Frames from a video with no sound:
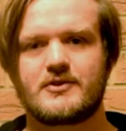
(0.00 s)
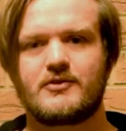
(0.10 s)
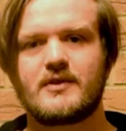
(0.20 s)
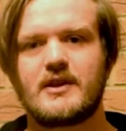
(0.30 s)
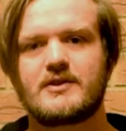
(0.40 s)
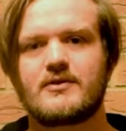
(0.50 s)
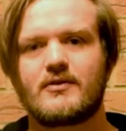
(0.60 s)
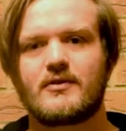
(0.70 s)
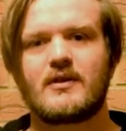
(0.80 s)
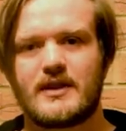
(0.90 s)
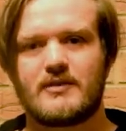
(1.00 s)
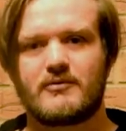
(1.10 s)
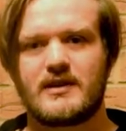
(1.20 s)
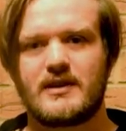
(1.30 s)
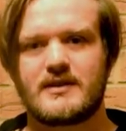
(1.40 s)
shooting at each other. And then I
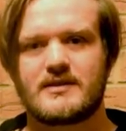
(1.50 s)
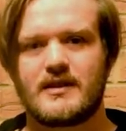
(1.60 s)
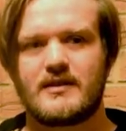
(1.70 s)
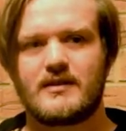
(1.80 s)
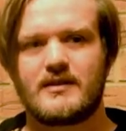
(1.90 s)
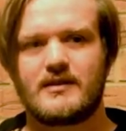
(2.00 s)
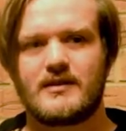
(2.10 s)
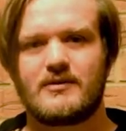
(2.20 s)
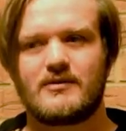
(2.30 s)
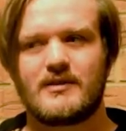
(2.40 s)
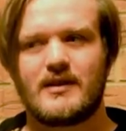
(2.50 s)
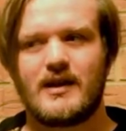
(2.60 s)
realised, you know,